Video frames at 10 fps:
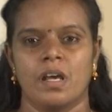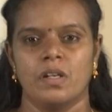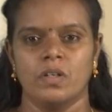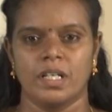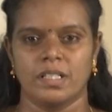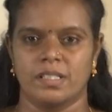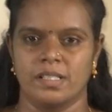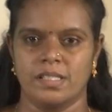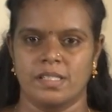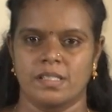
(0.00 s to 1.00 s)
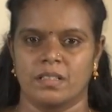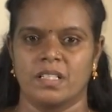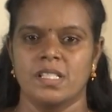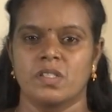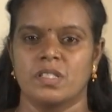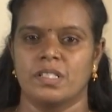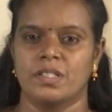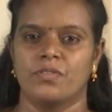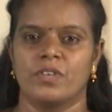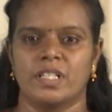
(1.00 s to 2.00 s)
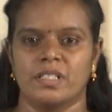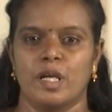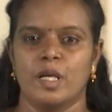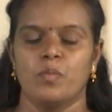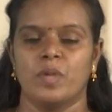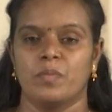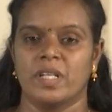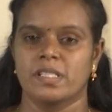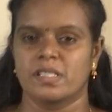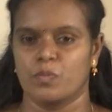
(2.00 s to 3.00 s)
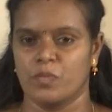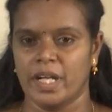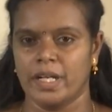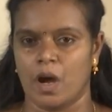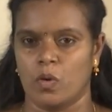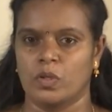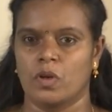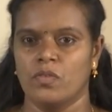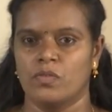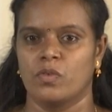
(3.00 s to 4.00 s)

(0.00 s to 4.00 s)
Look at this. These are the different implements made out of